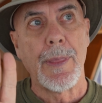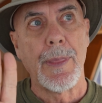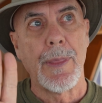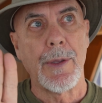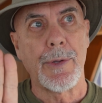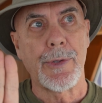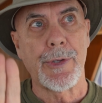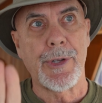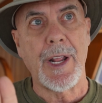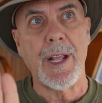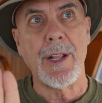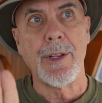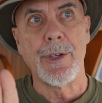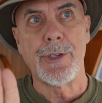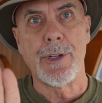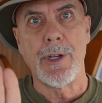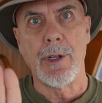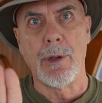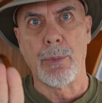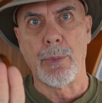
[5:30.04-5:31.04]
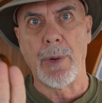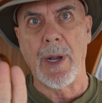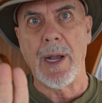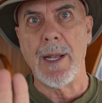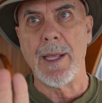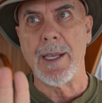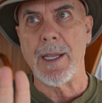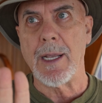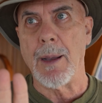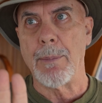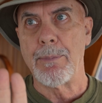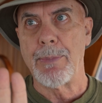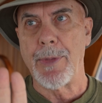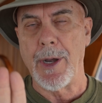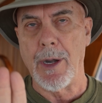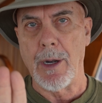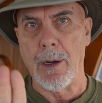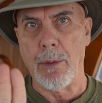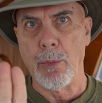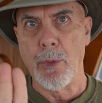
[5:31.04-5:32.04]
the stainless steel railing up
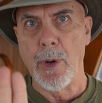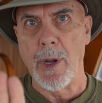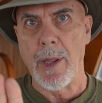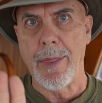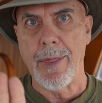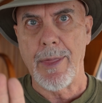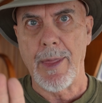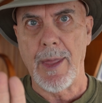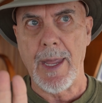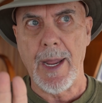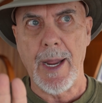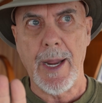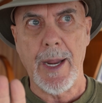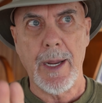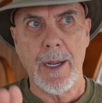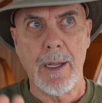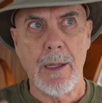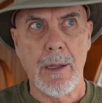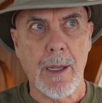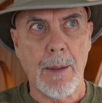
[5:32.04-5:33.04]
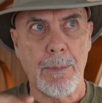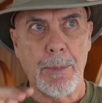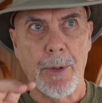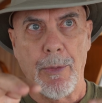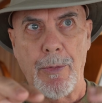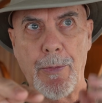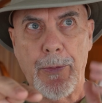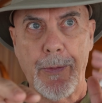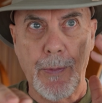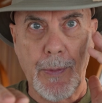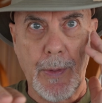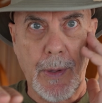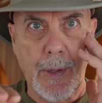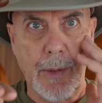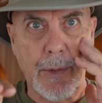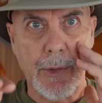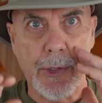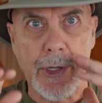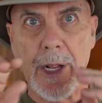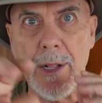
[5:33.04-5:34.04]
there with a couple of
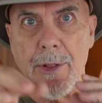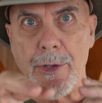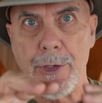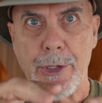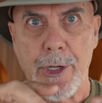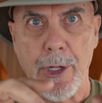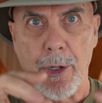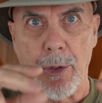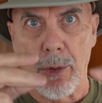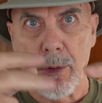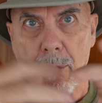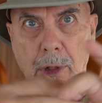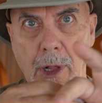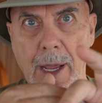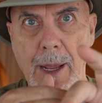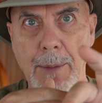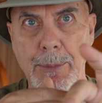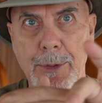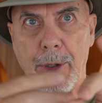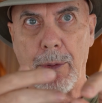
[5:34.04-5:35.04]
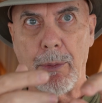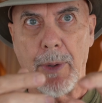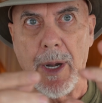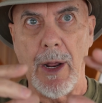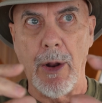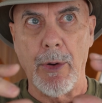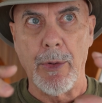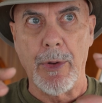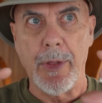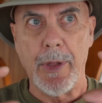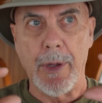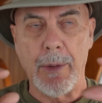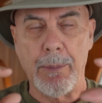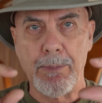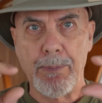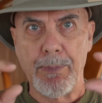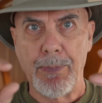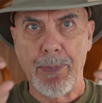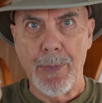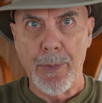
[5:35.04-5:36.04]
stainless steel clamps around the
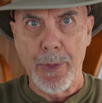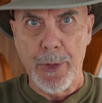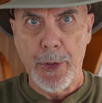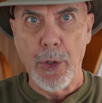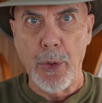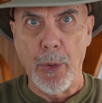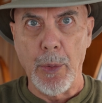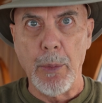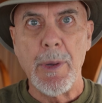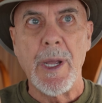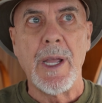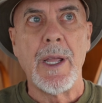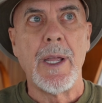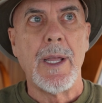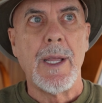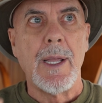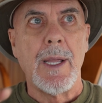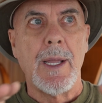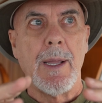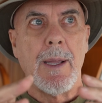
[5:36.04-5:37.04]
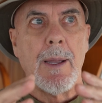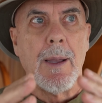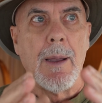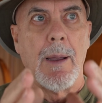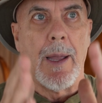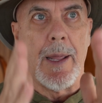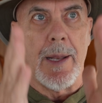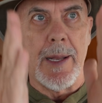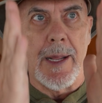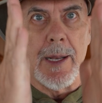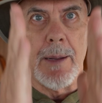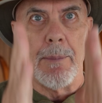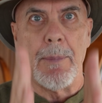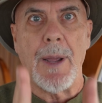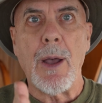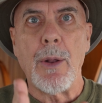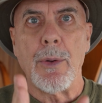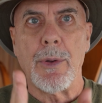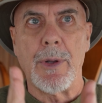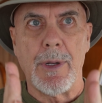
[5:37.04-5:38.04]
tube. And then the
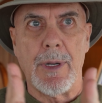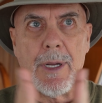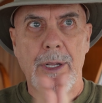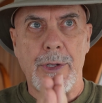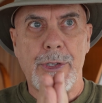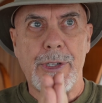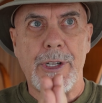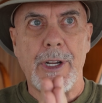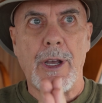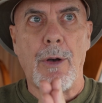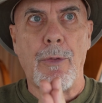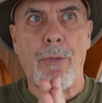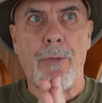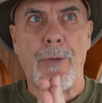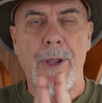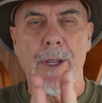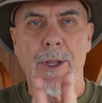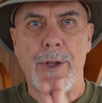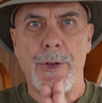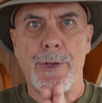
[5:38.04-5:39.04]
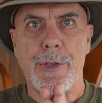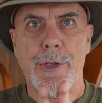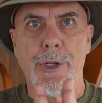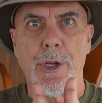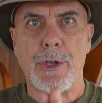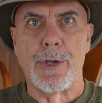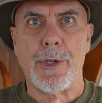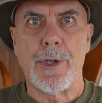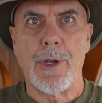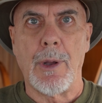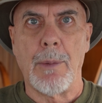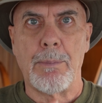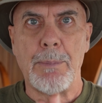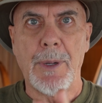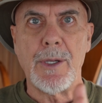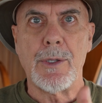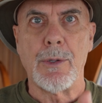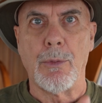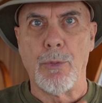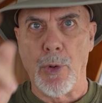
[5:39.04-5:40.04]
mount itself is just a
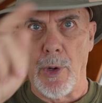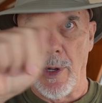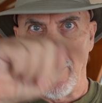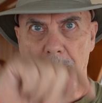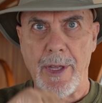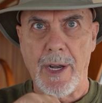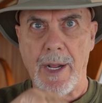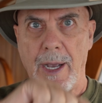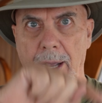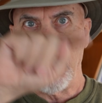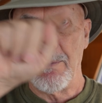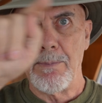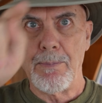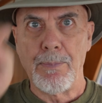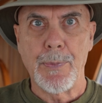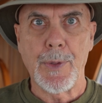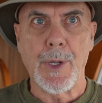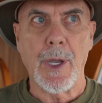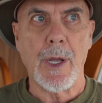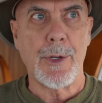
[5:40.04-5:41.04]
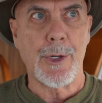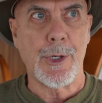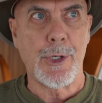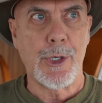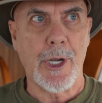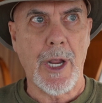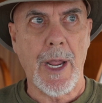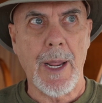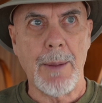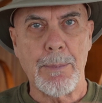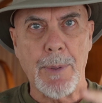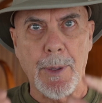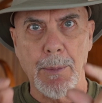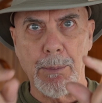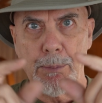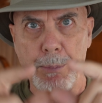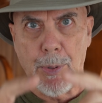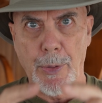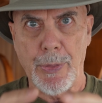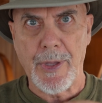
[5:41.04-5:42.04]
piece of wood that I cut to shape
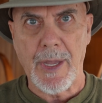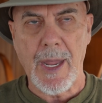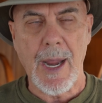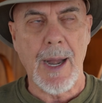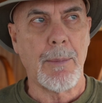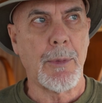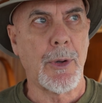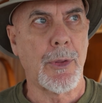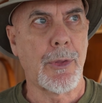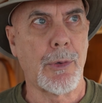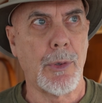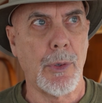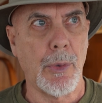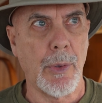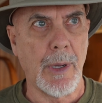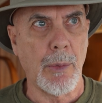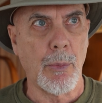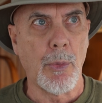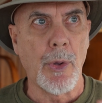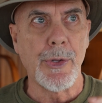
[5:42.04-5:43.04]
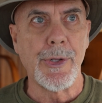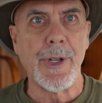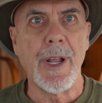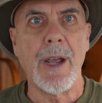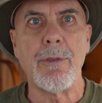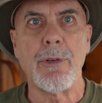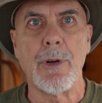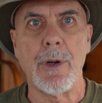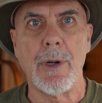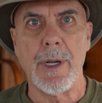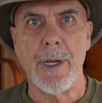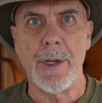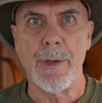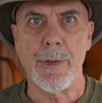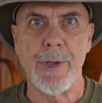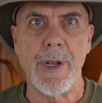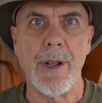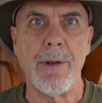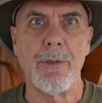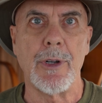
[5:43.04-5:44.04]
and put the camera through. And it was never
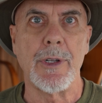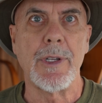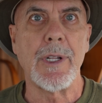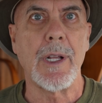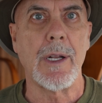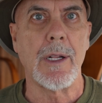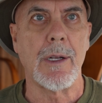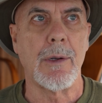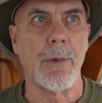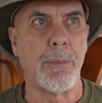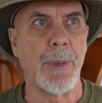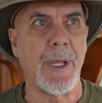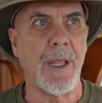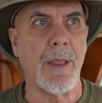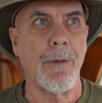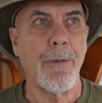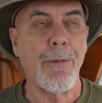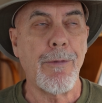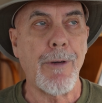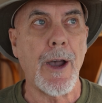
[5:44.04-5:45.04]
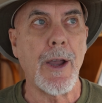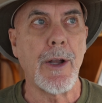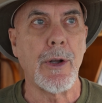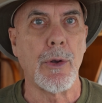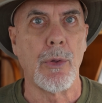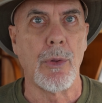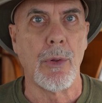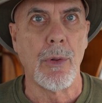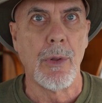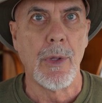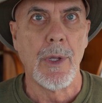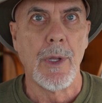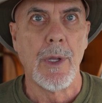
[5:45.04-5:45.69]
intended to be the final